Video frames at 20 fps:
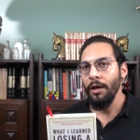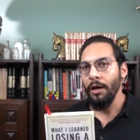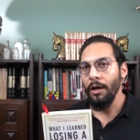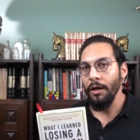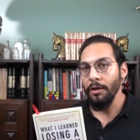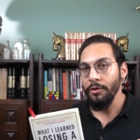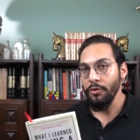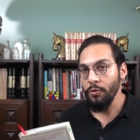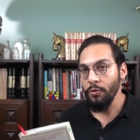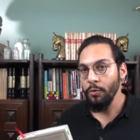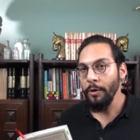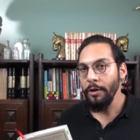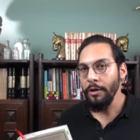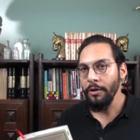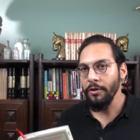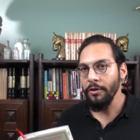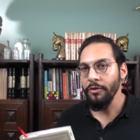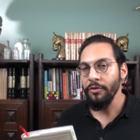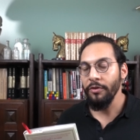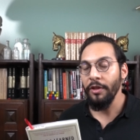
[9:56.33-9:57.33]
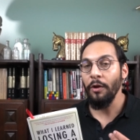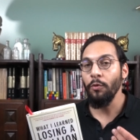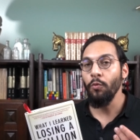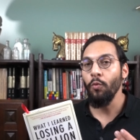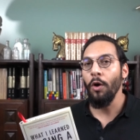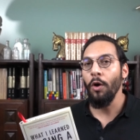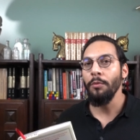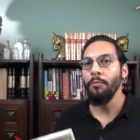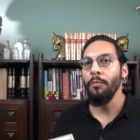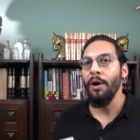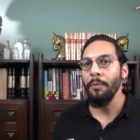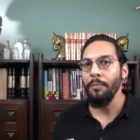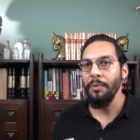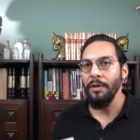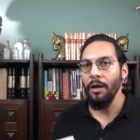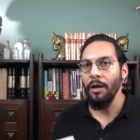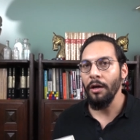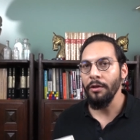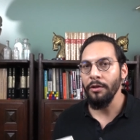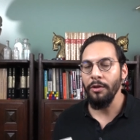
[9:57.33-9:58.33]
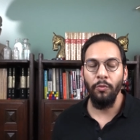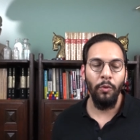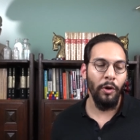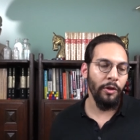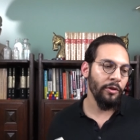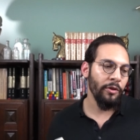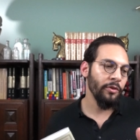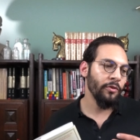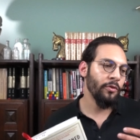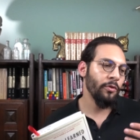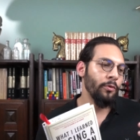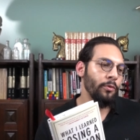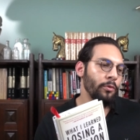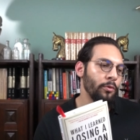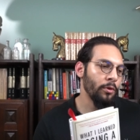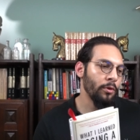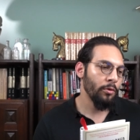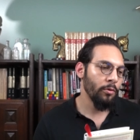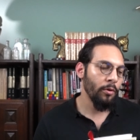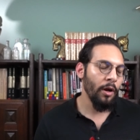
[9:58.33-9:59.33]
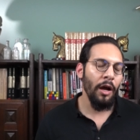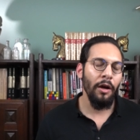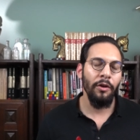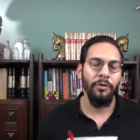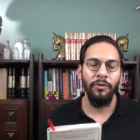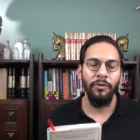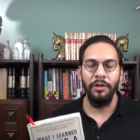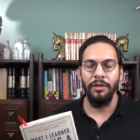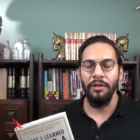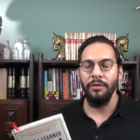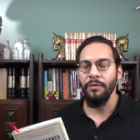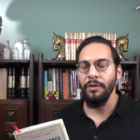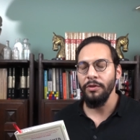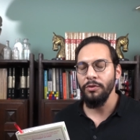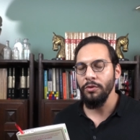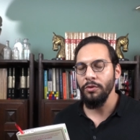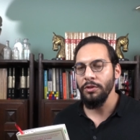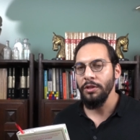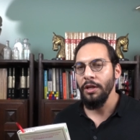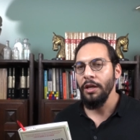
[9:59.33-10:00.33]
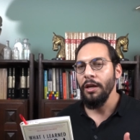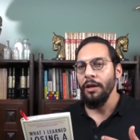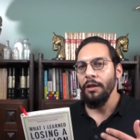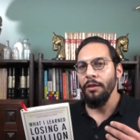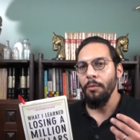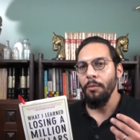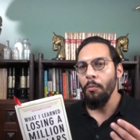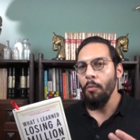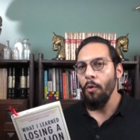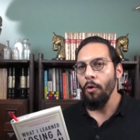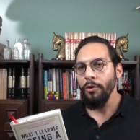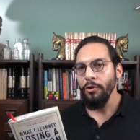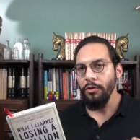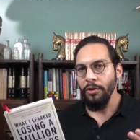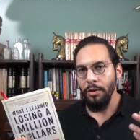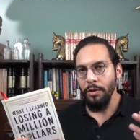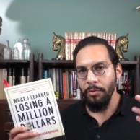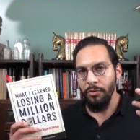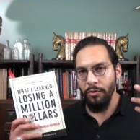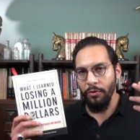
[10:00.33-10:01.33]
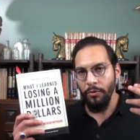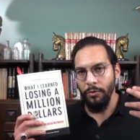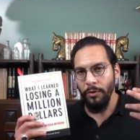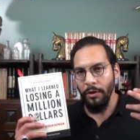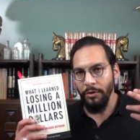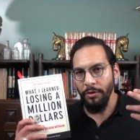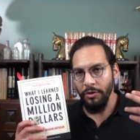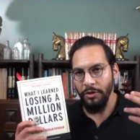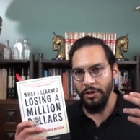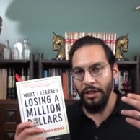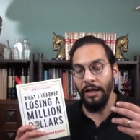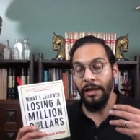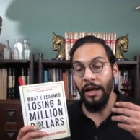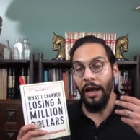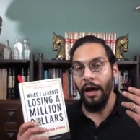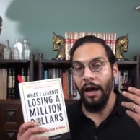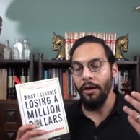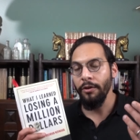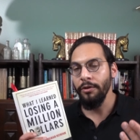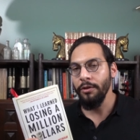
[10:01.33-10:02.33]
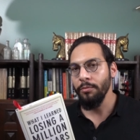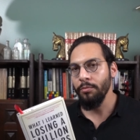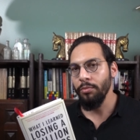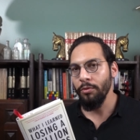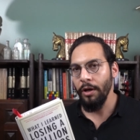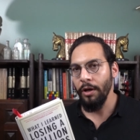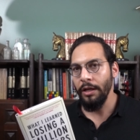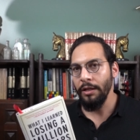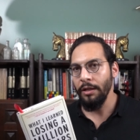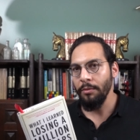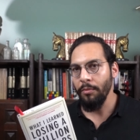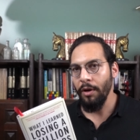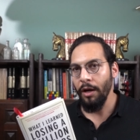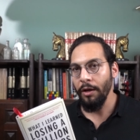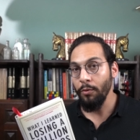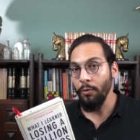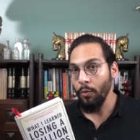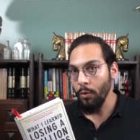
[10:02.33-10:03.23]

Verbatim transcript: uh, triggers that one might be under, whether it's through crowds or individuals. The more you're able to understand how your brain and mind